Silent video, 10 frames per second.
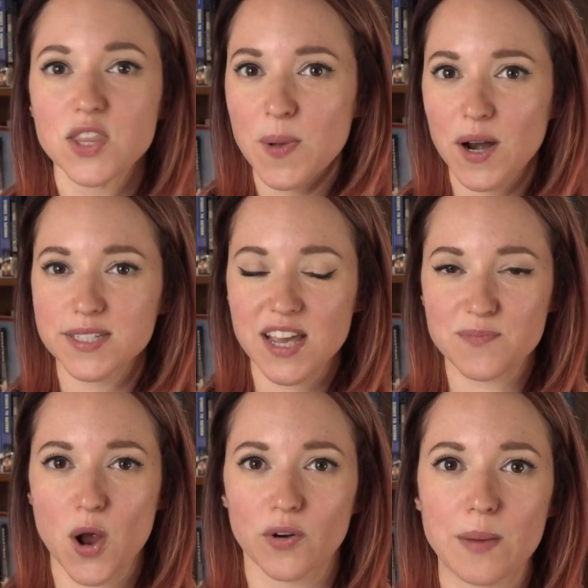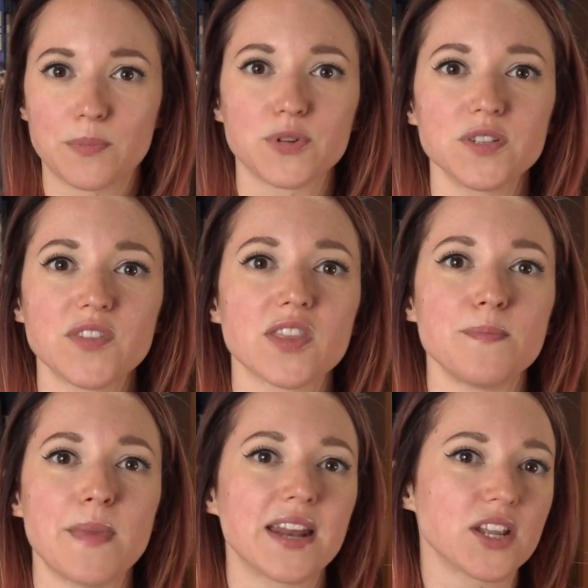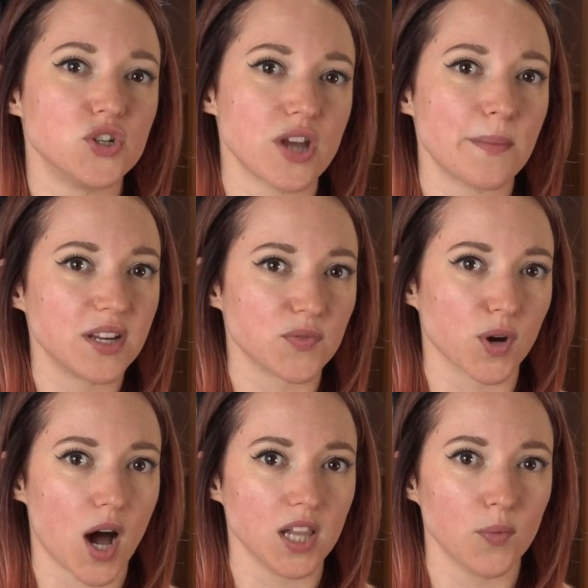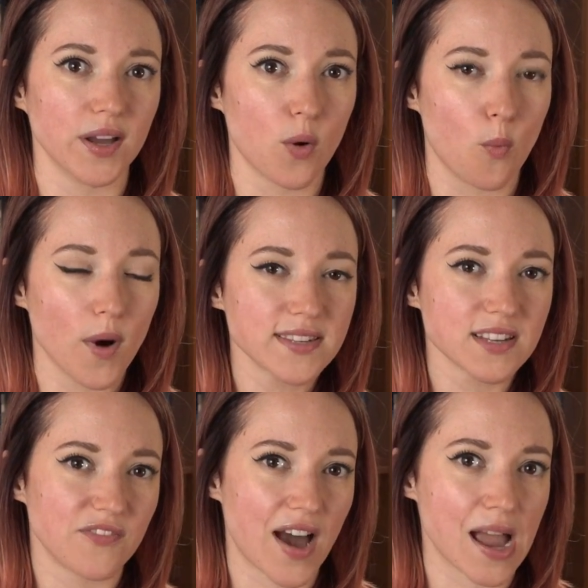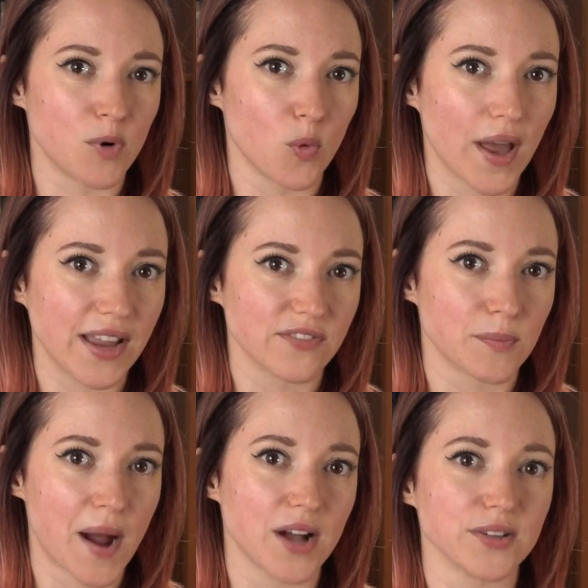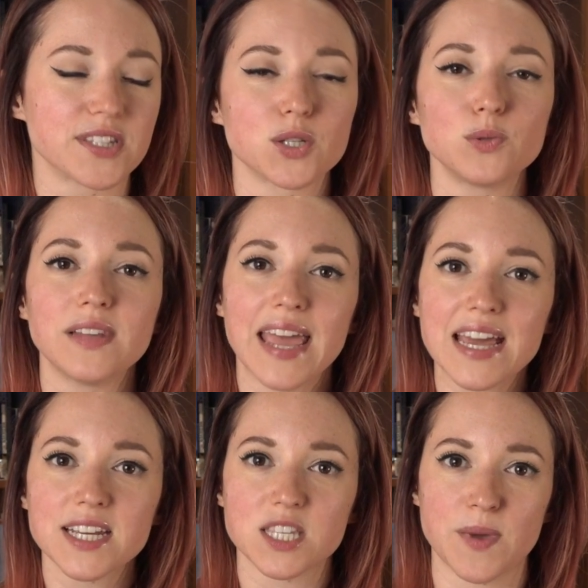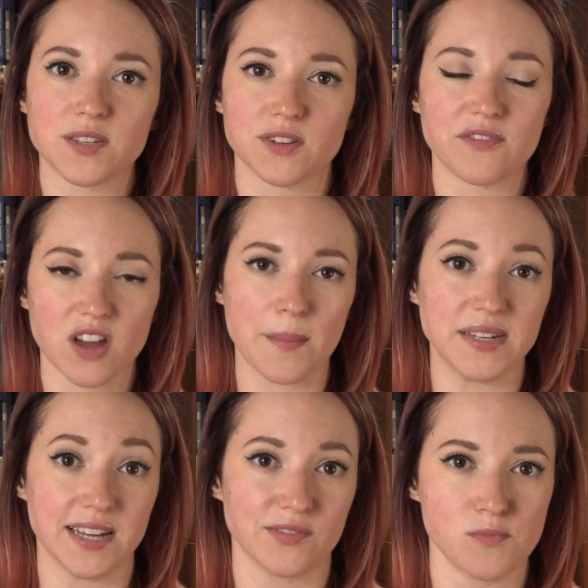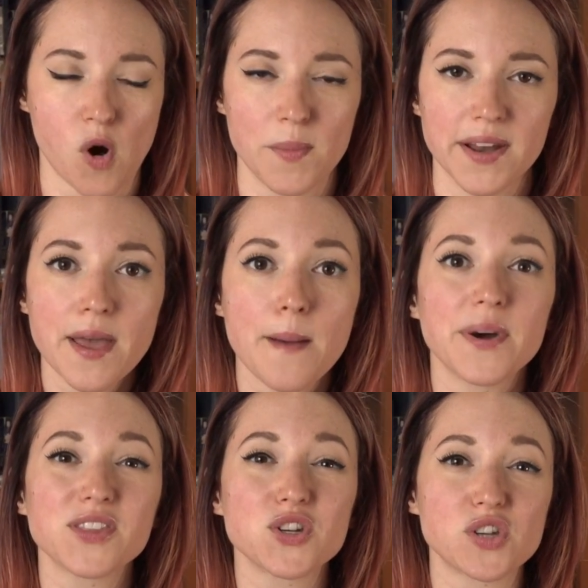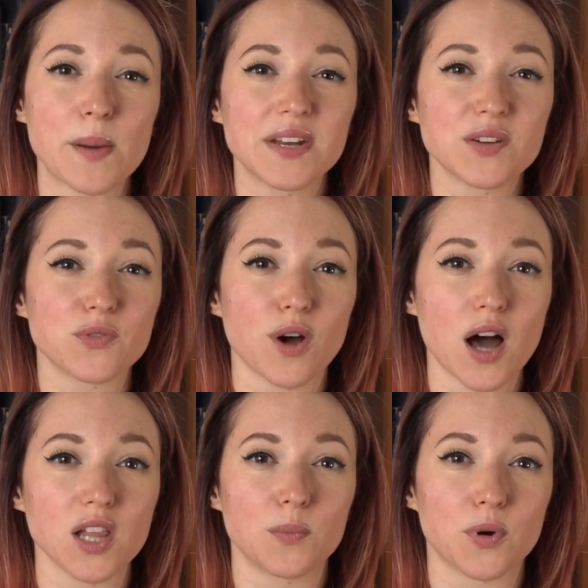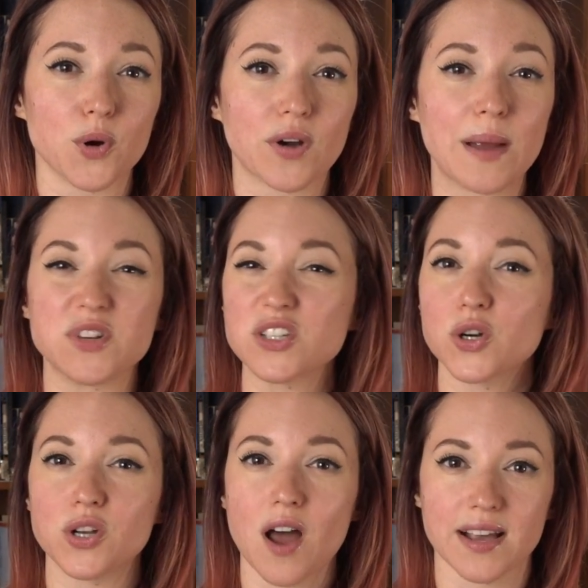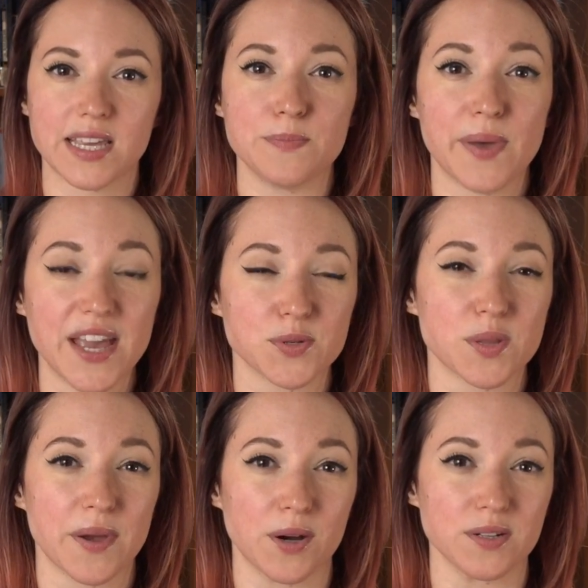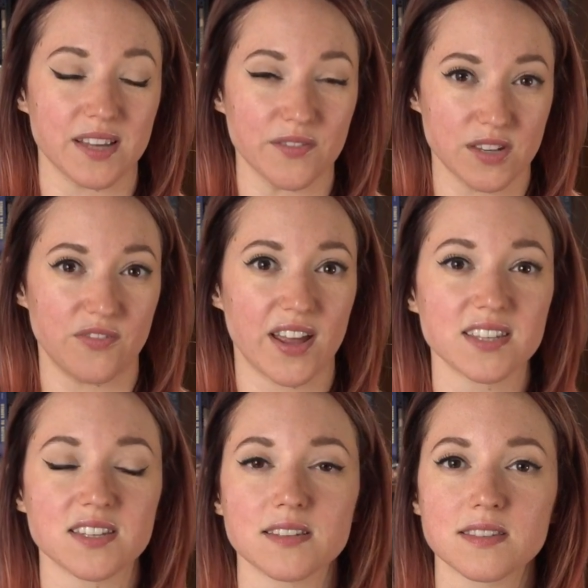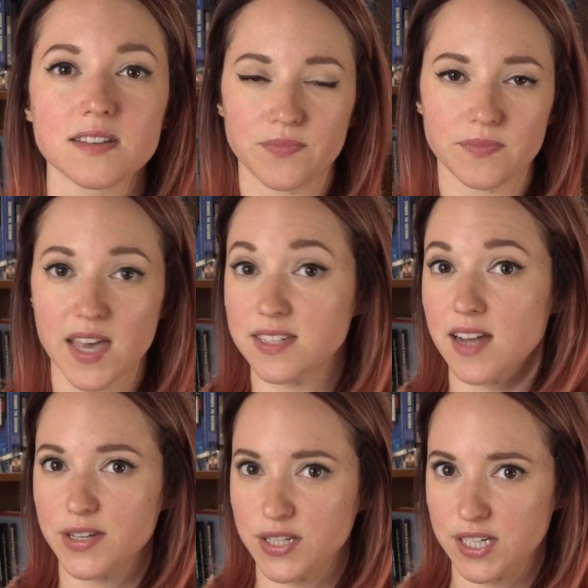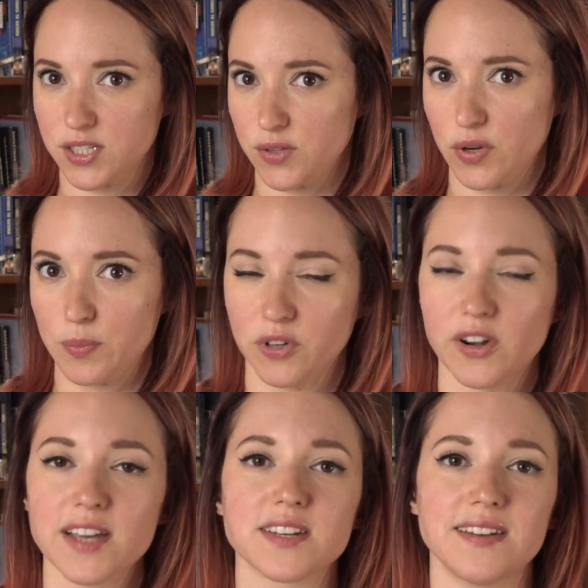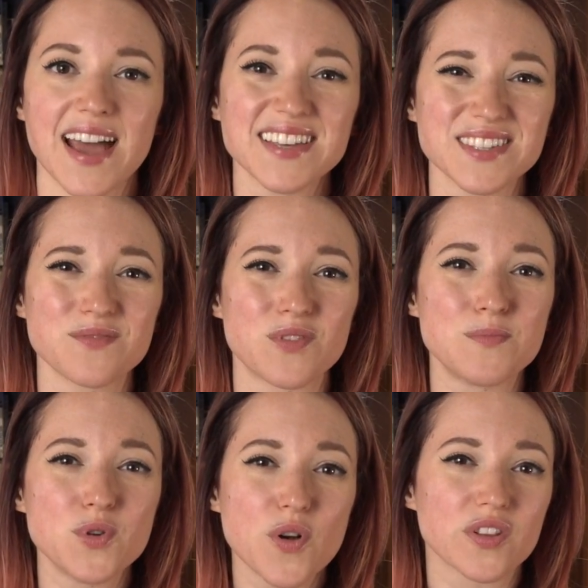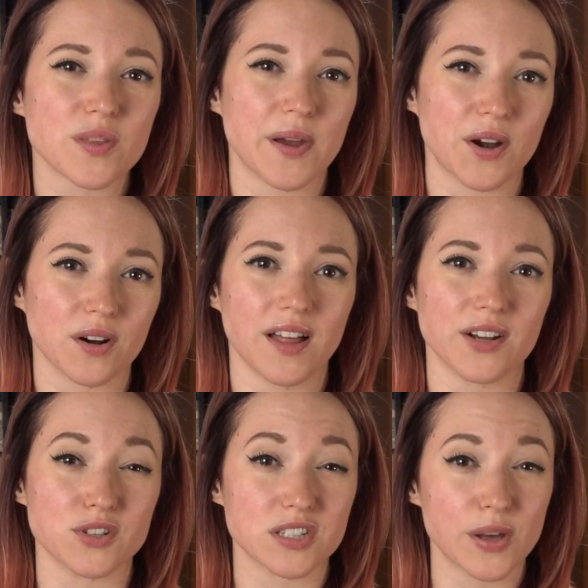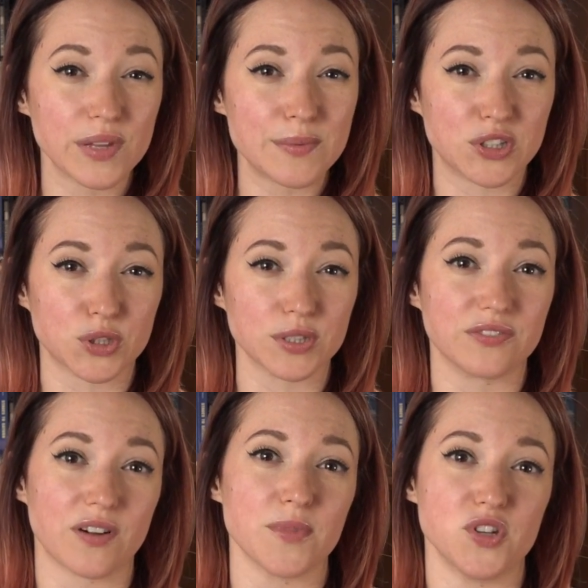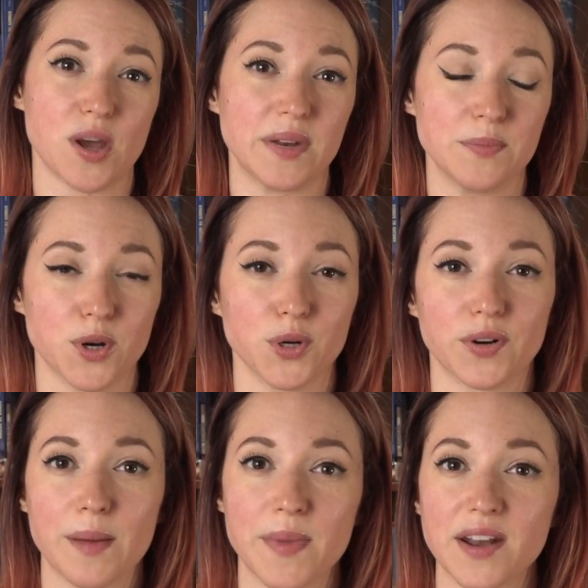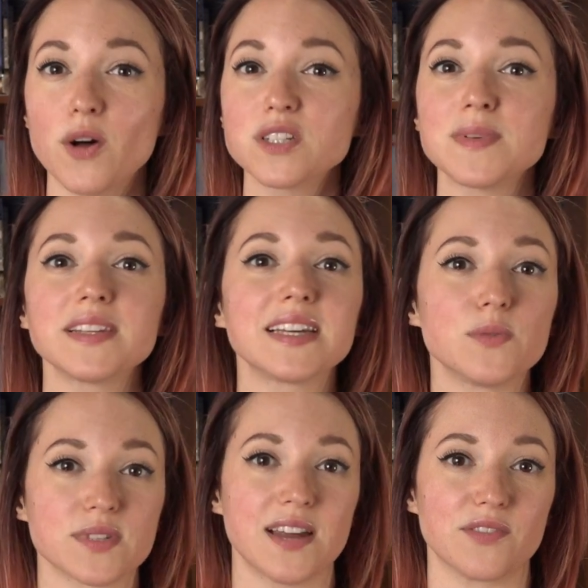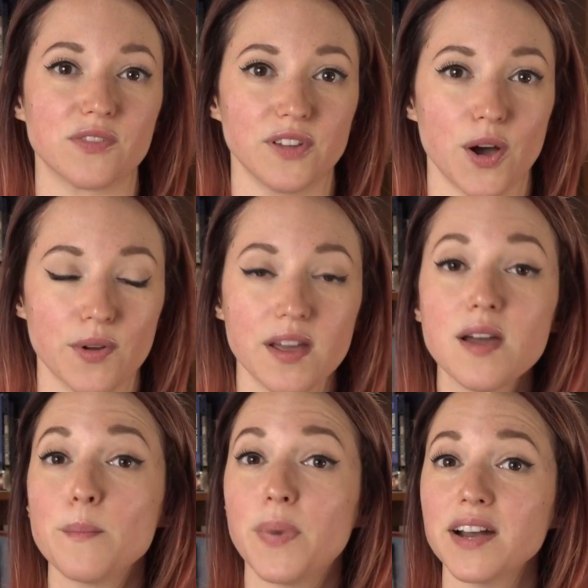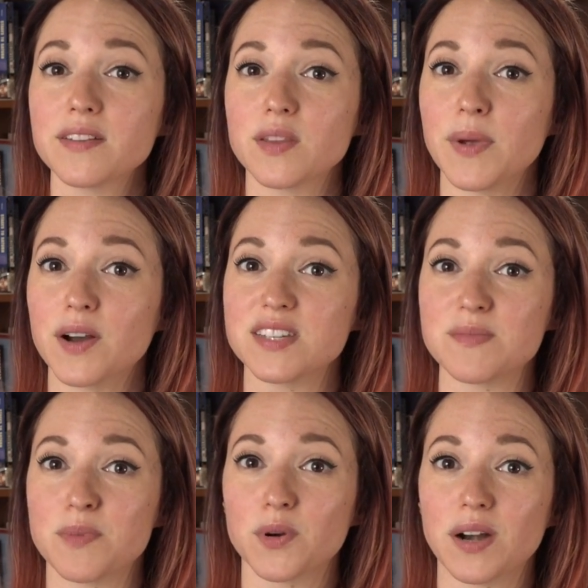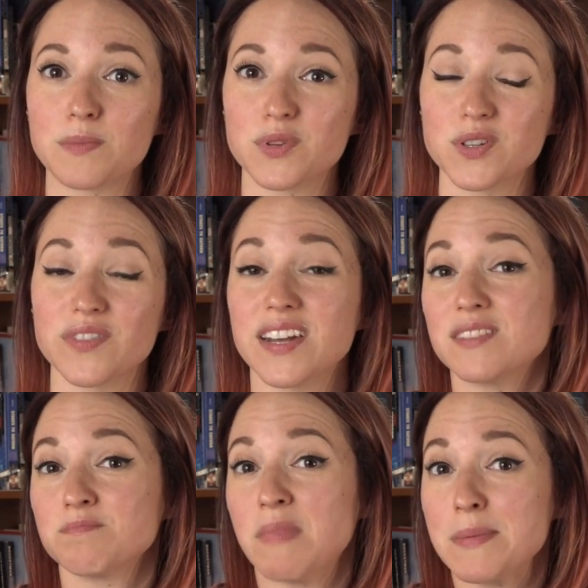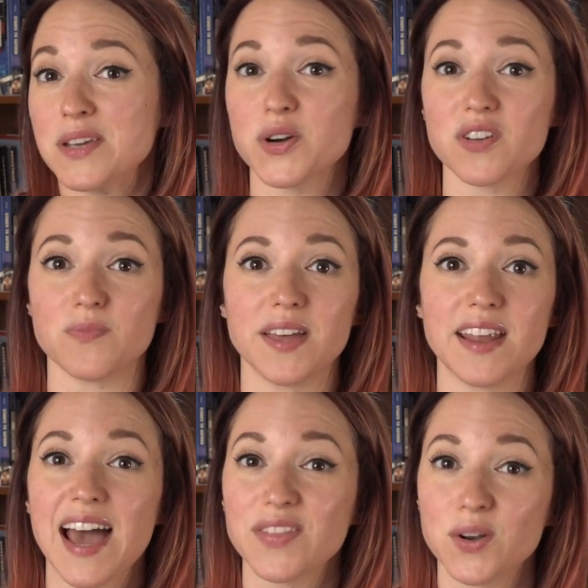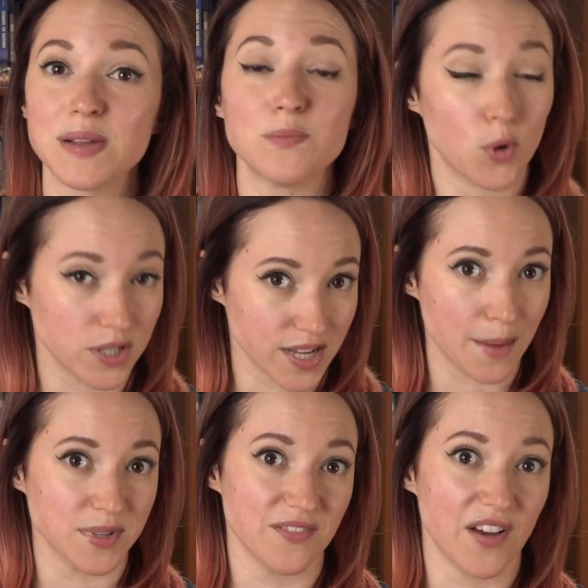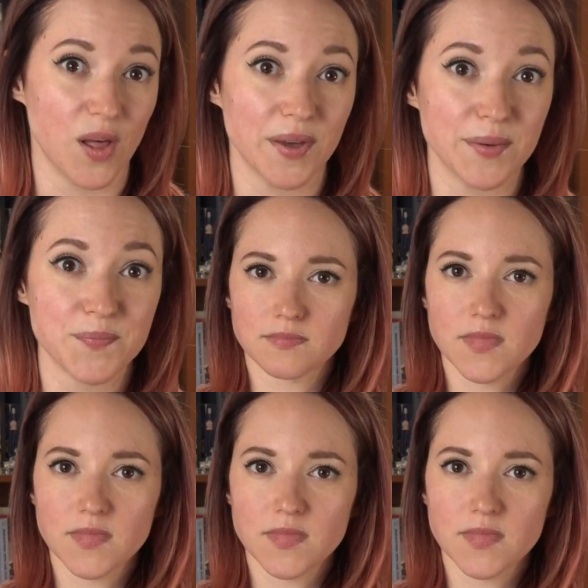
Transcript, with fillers: The Paresev program proved that the mated Gemini Rogallo wing was a viable way for pilots to land a spacecraft coming down from orbit, but the Gemini Rogallo program just could not keep pace with the Paresev's advances. As 1963 progressed, NASA removed the paraglider slowly but surely from the Gemini program, and ultimately it was never flown. But the Paresev program proved that it maybe could have been had there been more time to develop it.